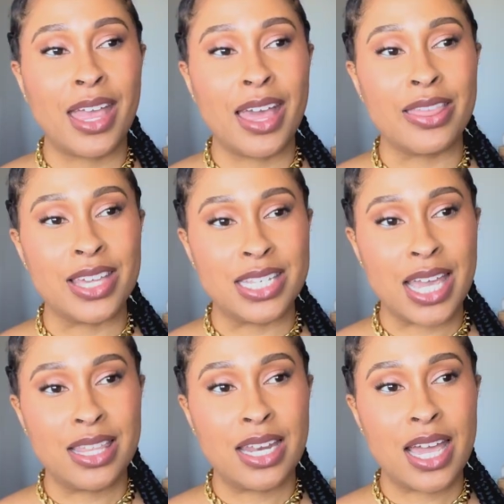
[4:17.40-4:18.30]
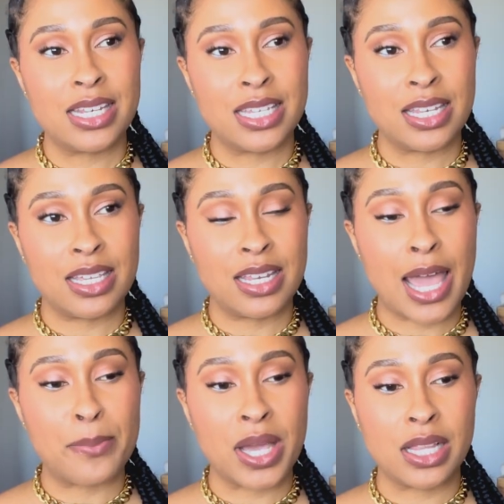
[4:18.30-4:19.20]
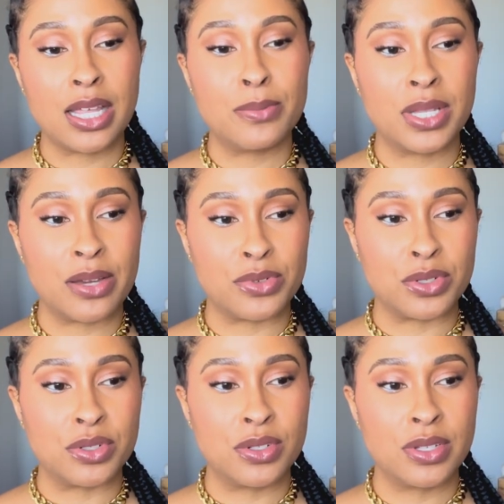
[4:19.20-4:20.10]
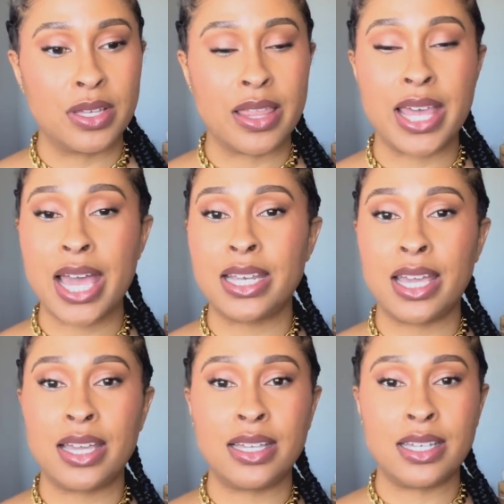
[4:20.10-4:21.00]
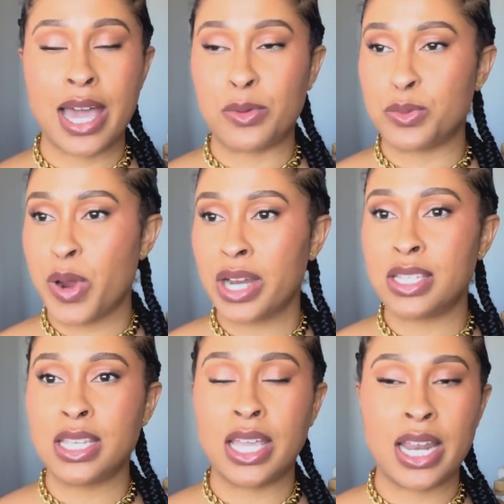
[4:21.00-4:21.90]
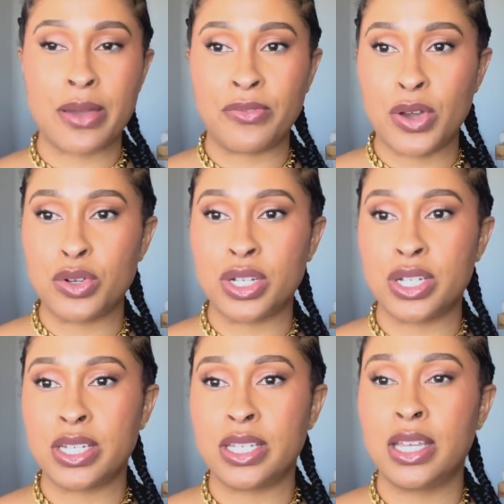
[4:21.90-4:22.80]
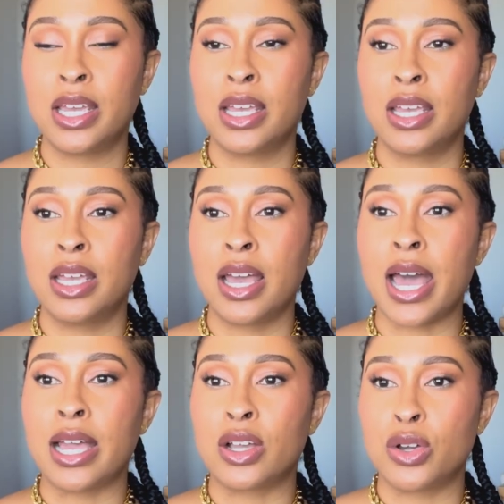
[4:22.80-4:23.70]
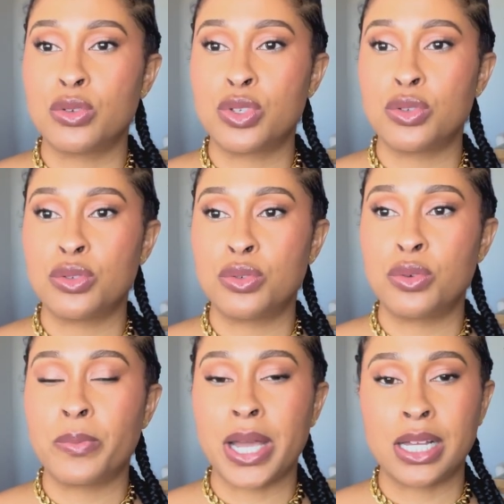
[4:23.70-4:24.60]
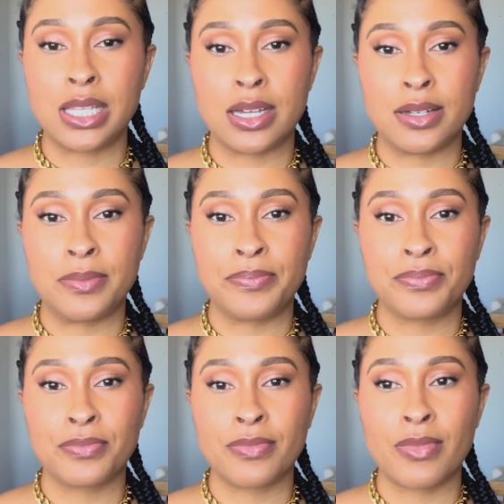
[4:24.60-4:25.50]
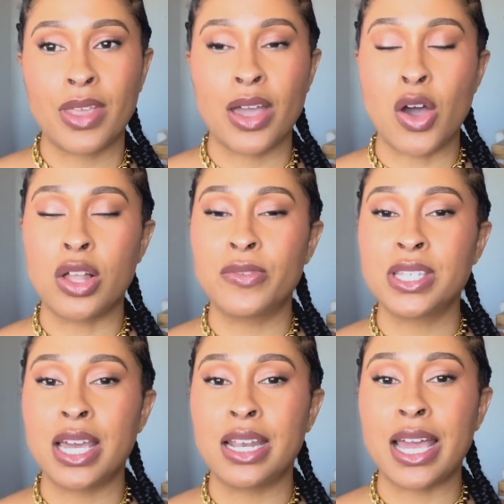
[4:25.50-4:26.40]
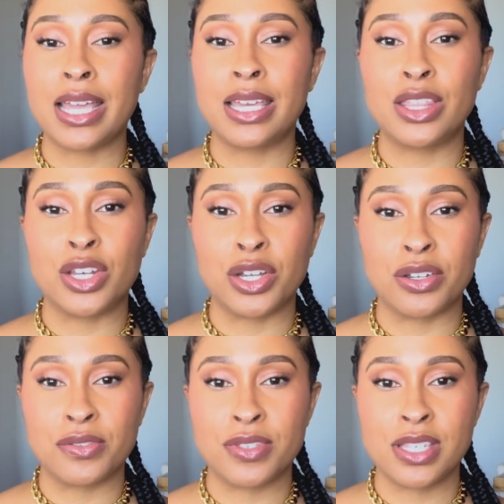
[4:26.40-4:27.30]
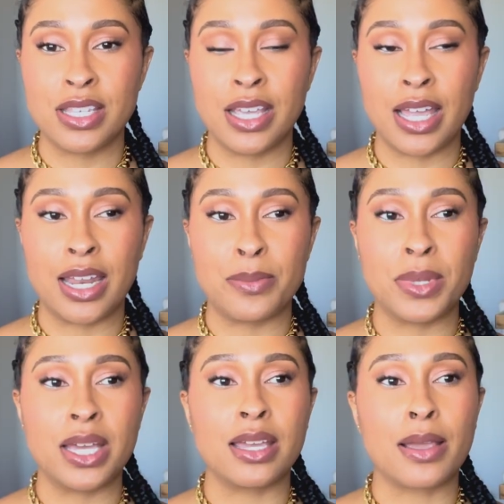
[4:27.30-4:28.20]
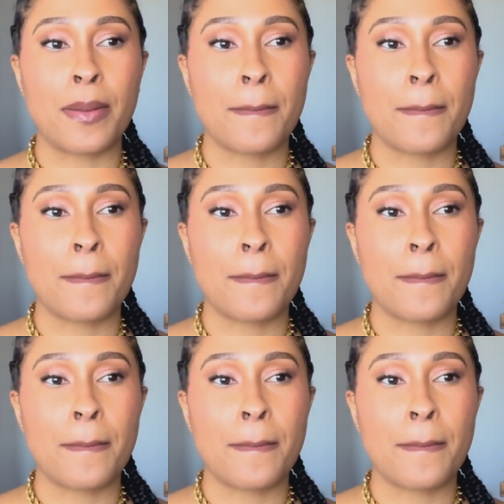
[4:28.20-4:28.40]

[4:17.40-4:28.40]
The day that I did it at my club level, that day I was practicing it. I felt good. I go to my club. All of a sudden, I get the nerves. And I'm like,